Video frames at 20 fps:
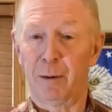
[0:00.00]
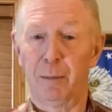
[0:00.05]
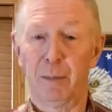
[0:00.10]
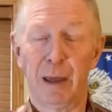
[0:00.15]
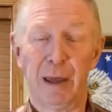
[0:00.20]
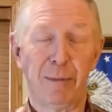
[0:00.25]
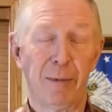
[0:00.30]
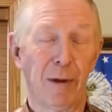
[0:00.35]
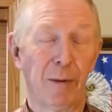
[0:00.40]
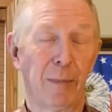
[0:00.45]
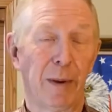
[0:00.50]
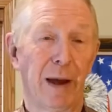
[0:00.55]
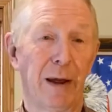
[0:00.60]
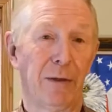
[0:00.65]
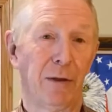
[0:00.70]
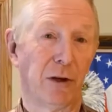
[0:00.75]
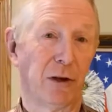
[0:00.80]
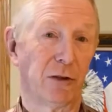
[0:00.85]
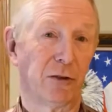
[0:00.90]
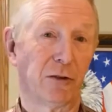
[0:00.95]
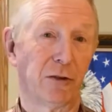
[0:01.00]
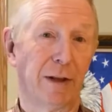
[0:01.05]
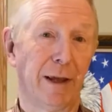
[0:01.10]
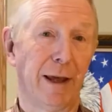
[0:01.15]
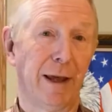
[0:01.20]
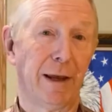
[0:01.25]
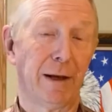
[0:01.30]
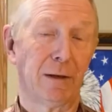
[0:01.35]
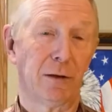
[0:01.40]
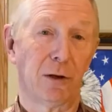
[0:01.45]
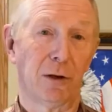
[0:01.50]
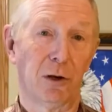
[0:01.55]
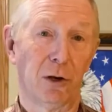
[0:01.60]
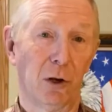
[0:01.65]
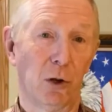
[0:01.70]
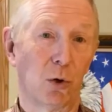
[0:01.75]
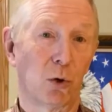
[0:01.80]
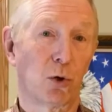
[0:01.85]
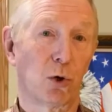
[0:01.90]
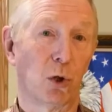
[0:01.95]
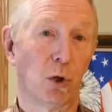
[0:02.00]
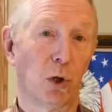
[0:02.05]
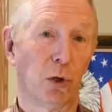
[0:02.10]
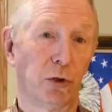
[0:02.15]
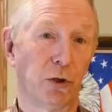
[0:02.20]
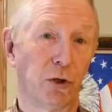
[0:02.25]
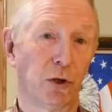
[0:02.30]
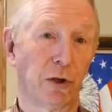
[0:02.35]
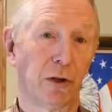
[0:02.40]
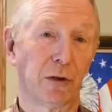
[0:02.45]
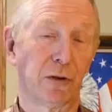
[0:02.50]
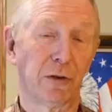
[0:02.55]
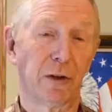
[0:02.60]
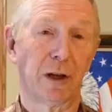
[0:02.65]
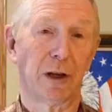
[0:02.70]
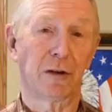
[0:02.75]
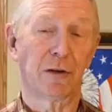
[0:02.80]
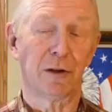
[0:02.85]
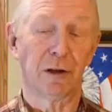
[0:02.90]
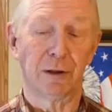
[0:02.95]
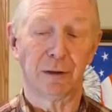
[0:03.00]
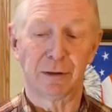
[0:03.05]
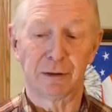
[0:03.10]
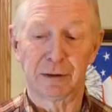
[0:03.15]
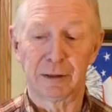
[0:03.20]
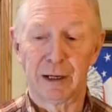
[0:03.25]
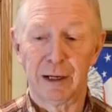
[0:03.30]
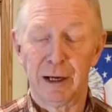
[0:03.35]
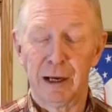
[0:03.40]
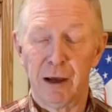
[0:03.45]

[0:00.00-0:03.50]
maybe by their state and local jurisdictions.